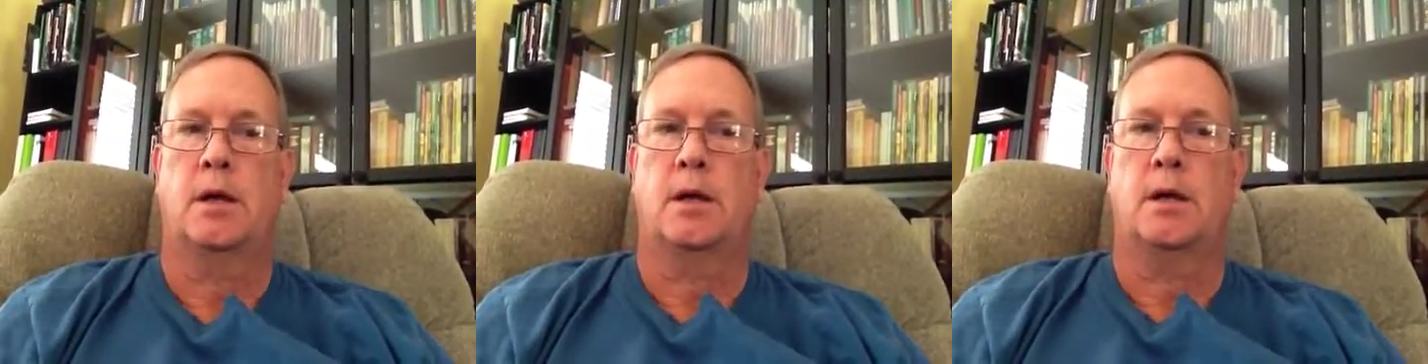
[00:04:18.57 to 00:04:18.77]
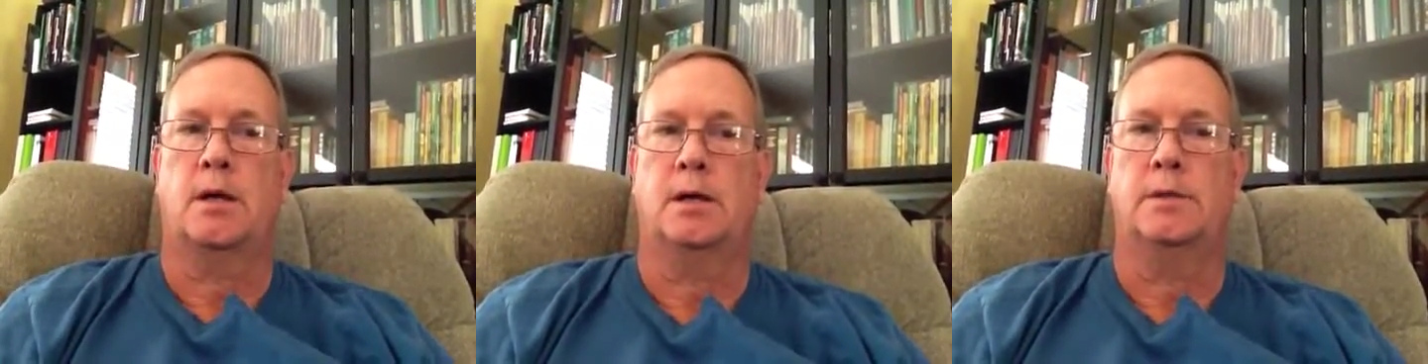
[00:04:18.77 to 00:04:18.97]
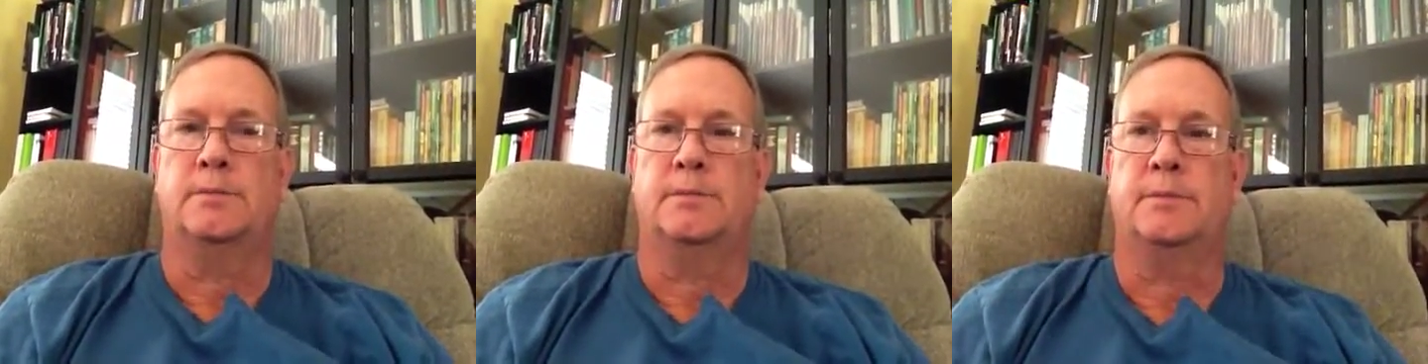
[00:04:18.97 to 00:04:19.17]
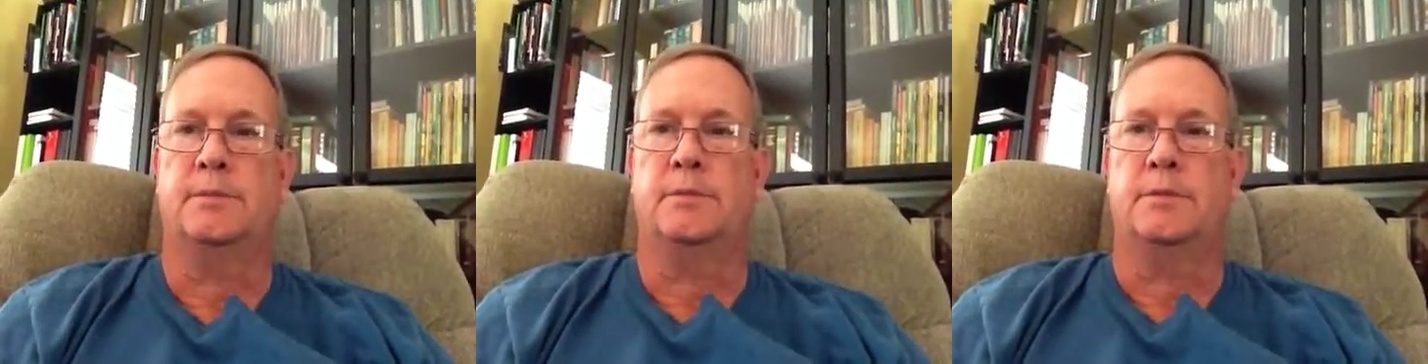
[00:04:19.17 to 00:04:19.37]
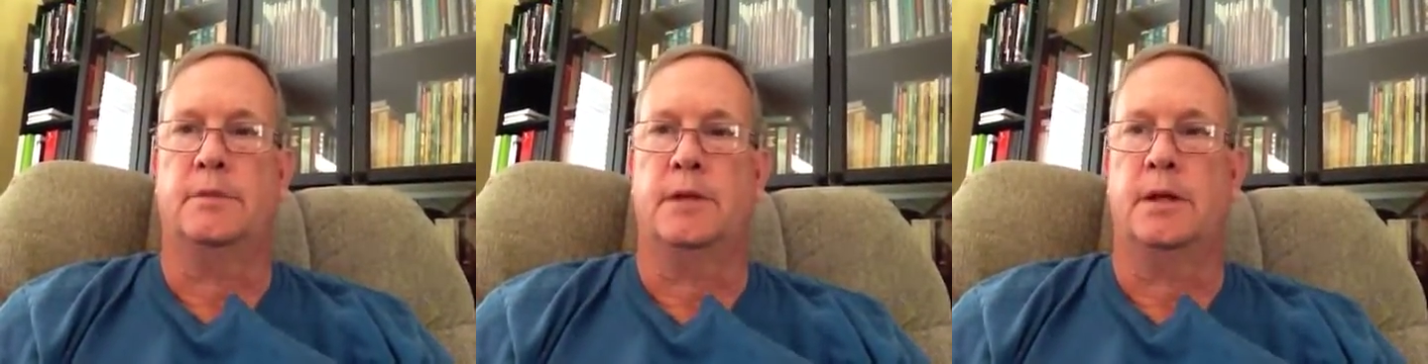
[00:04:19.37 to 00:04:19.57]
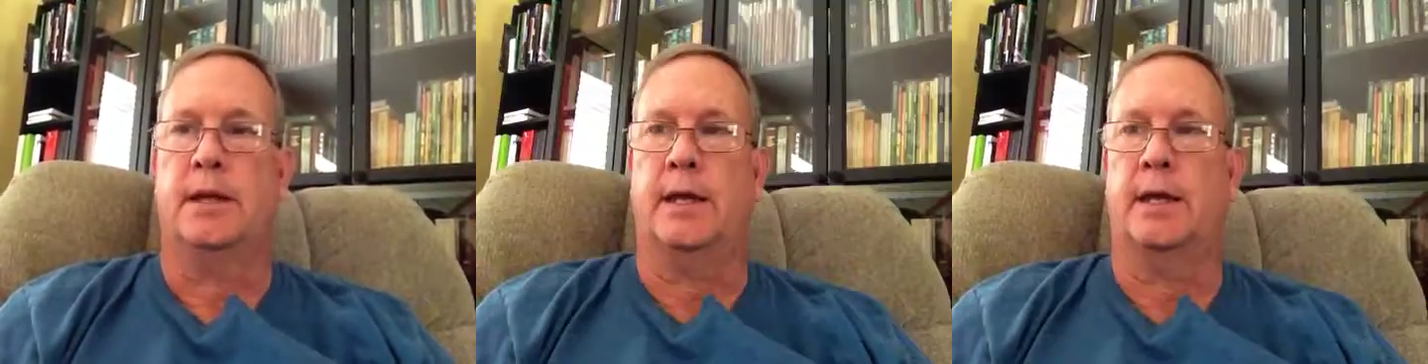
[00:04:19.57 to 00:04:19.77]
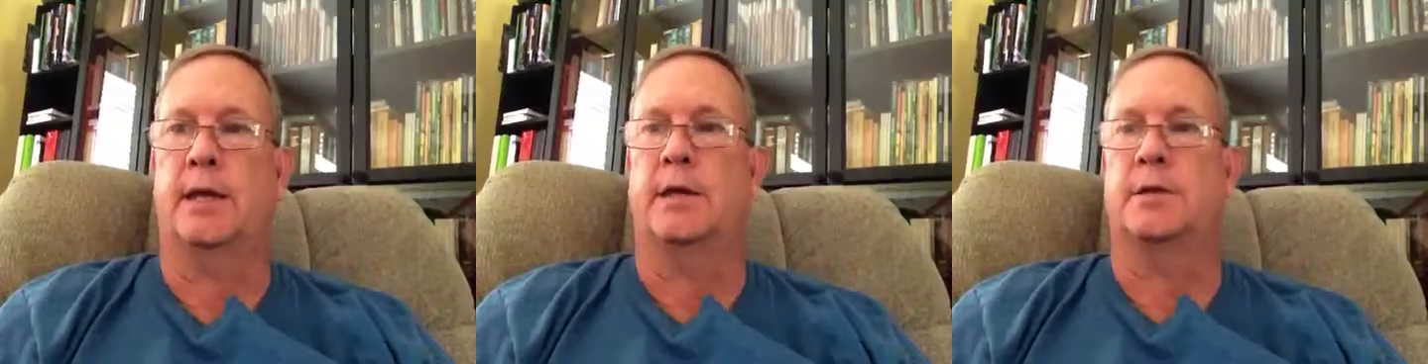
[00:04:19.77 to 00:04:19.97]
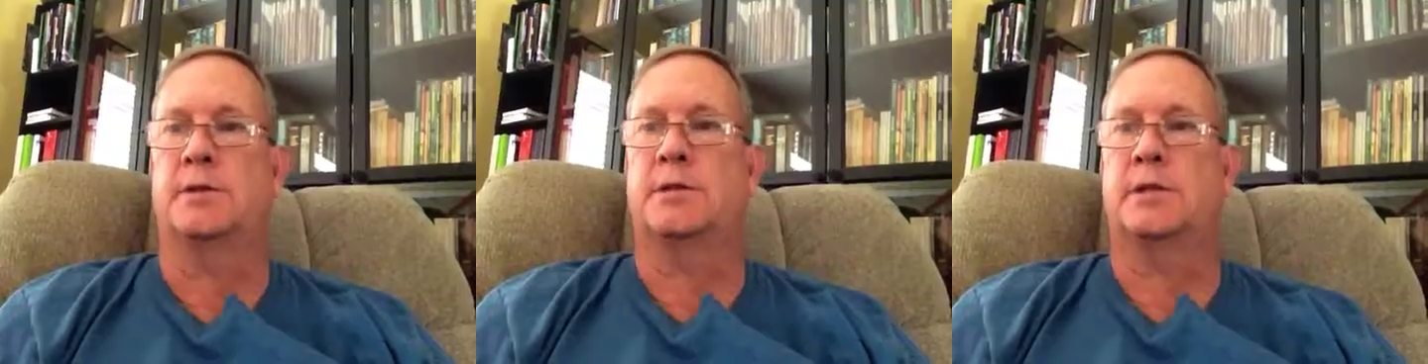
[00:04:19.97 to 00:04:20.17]
The
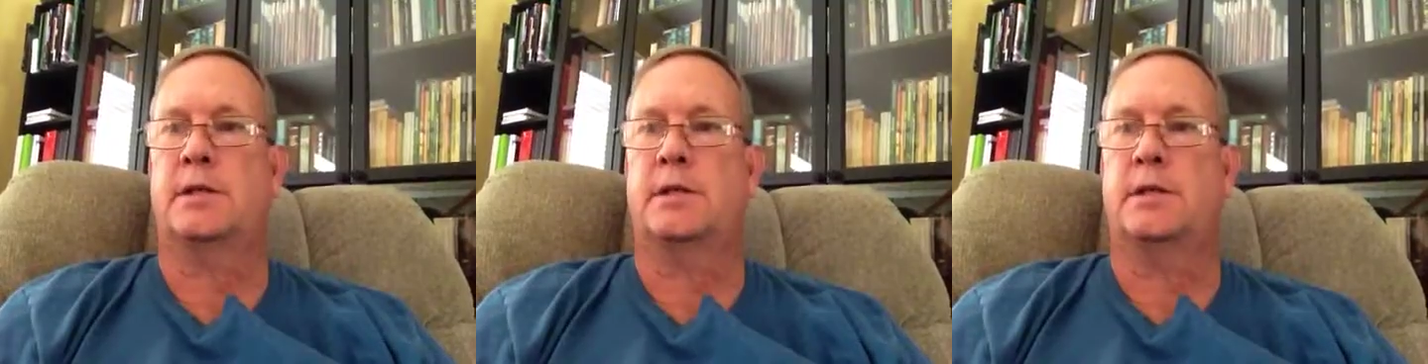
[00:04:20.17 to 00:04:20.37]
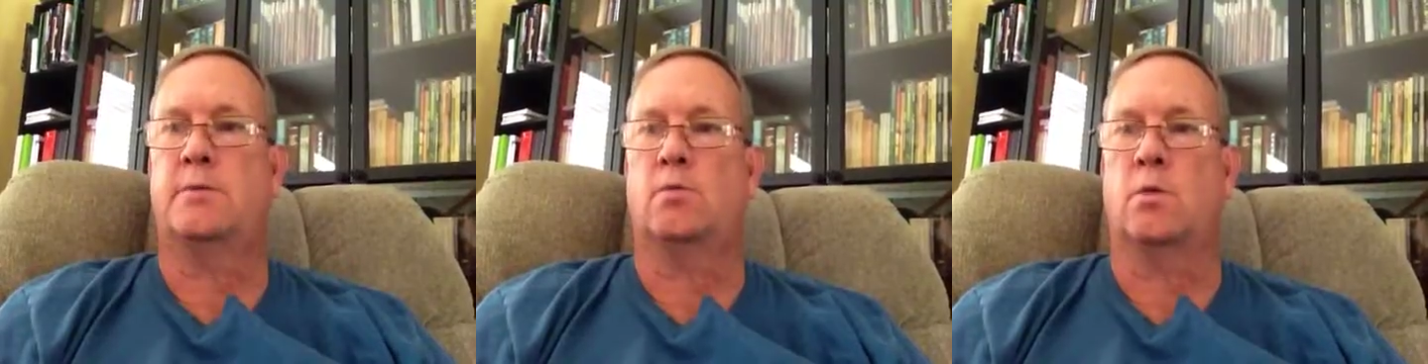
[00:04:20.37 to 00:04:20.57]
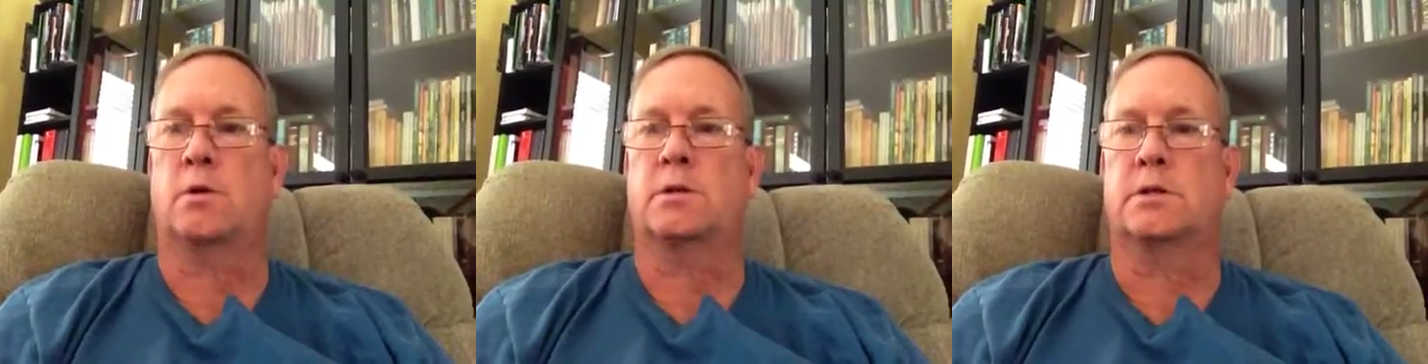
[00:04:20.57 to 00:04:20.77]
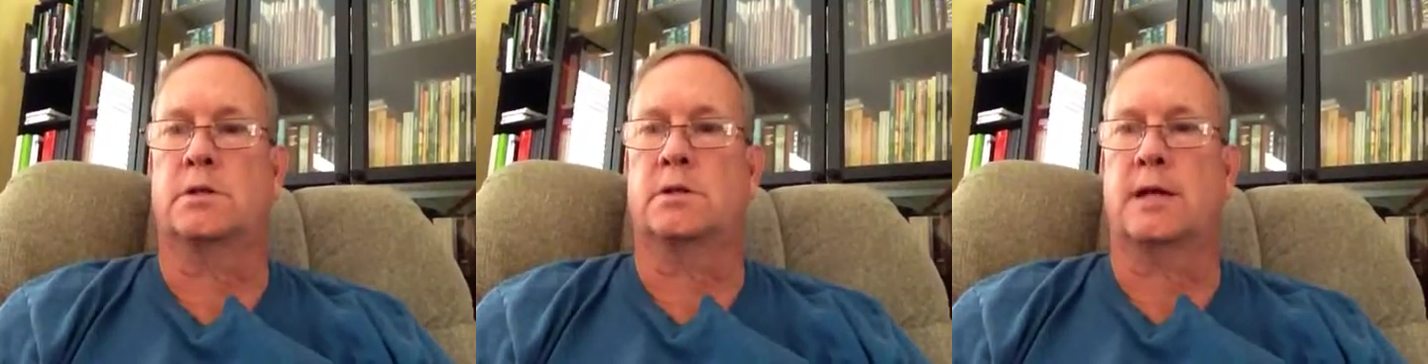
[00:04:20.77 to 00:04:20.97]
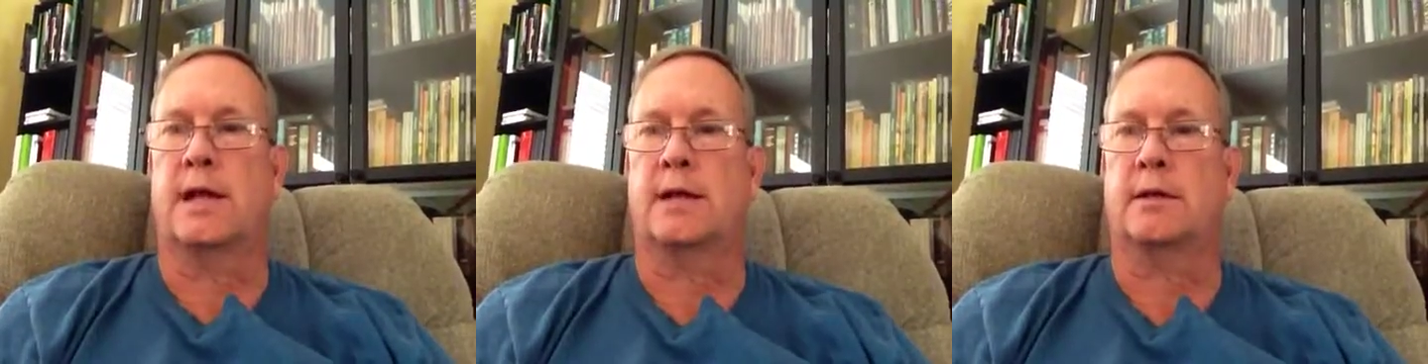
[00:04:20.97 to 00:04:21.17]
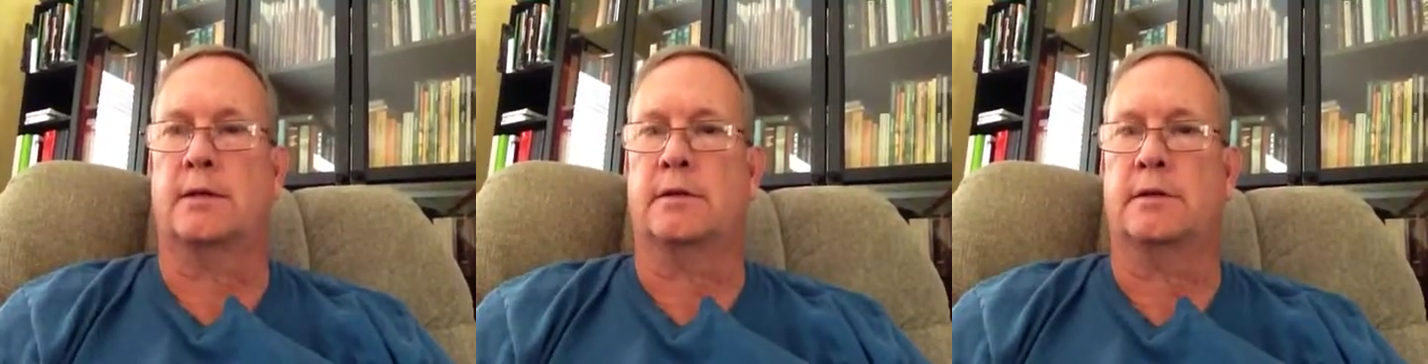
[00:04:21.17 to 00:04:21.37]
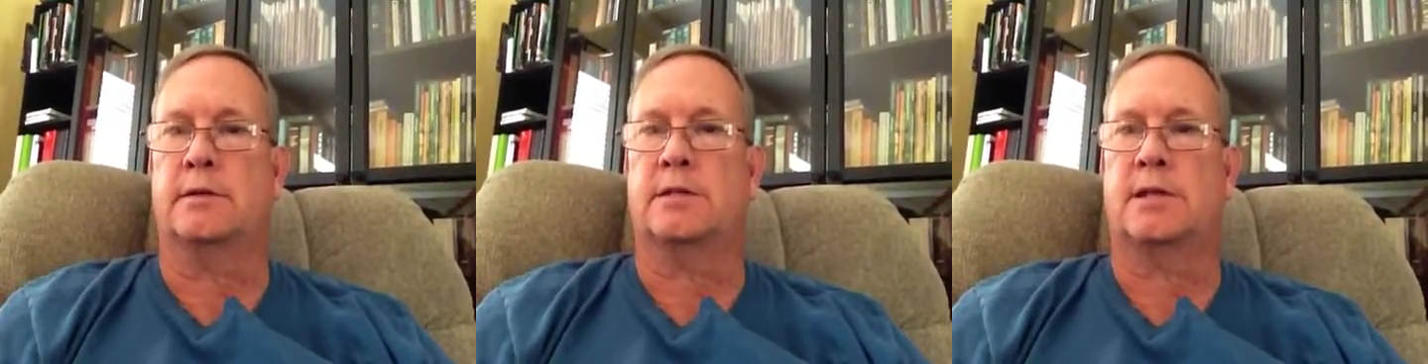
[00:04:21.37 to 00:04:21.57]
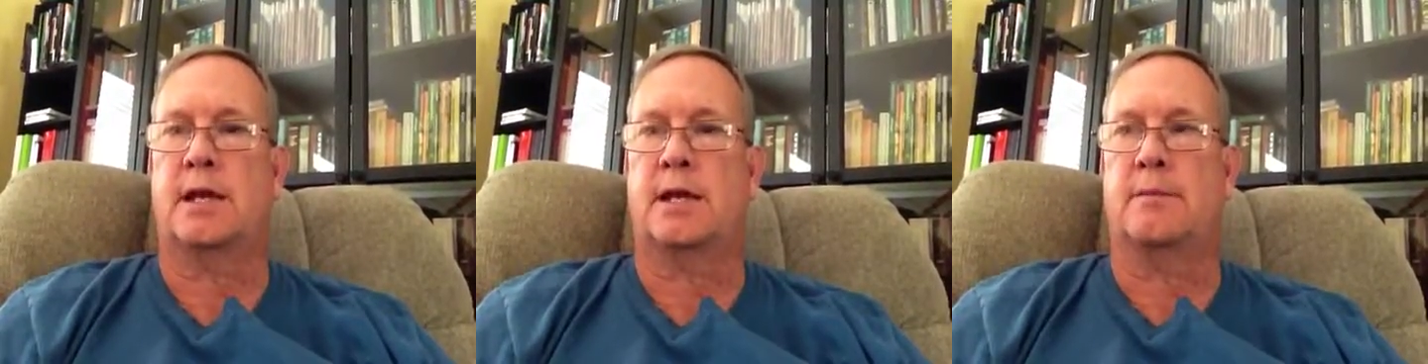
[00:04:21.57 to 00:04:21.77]
LLC works exactly the
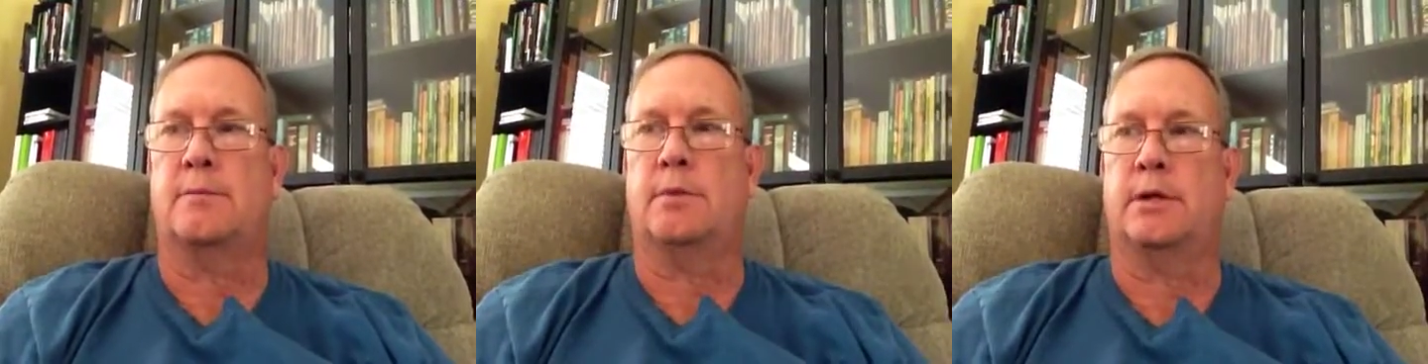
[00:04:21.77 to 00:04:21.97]
same,